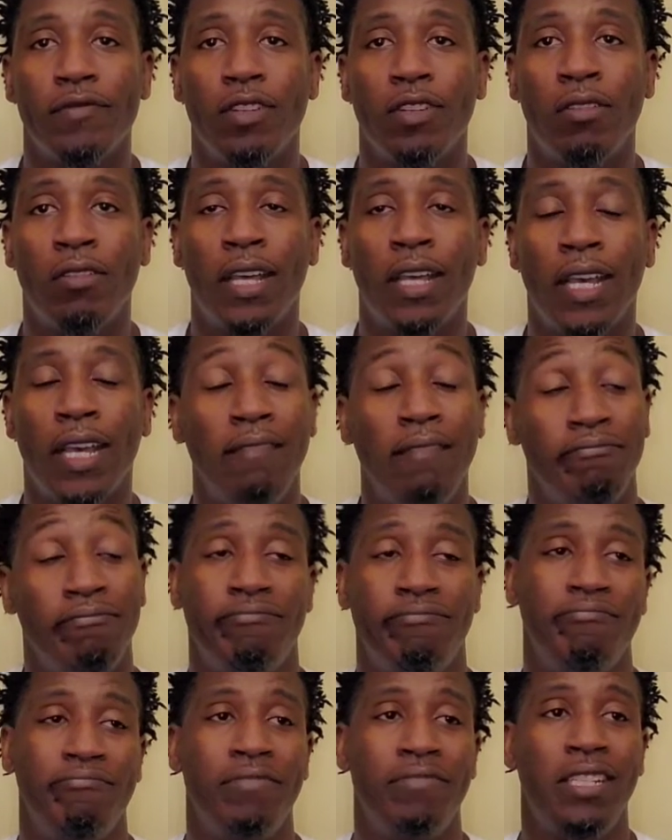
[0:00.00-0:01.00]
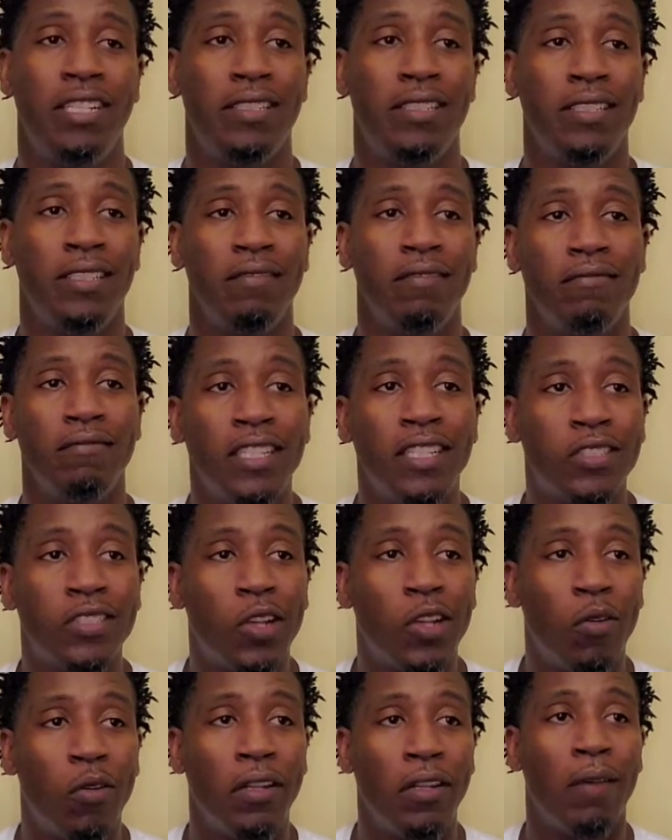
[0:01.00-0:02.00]
Okay, decent. Let's
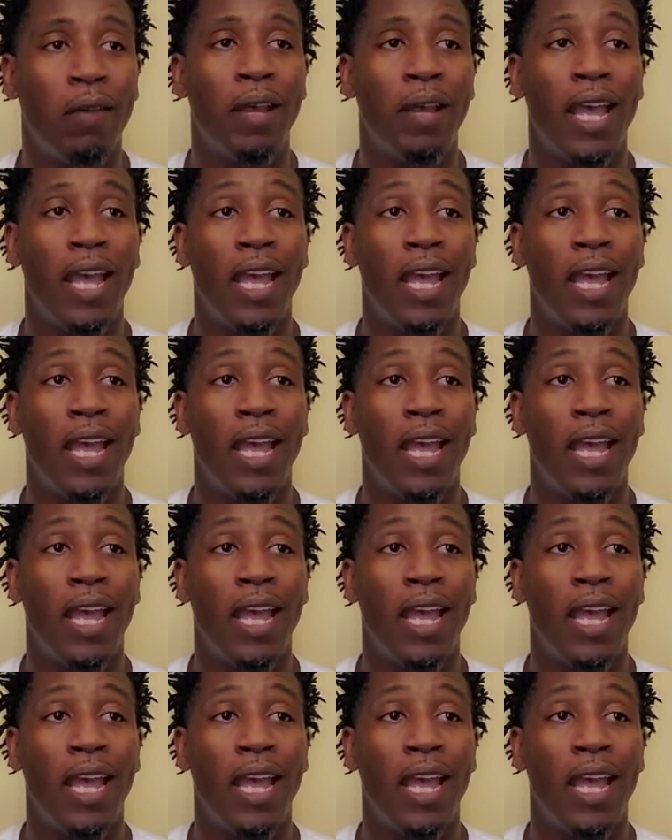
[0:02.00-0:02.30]
go with number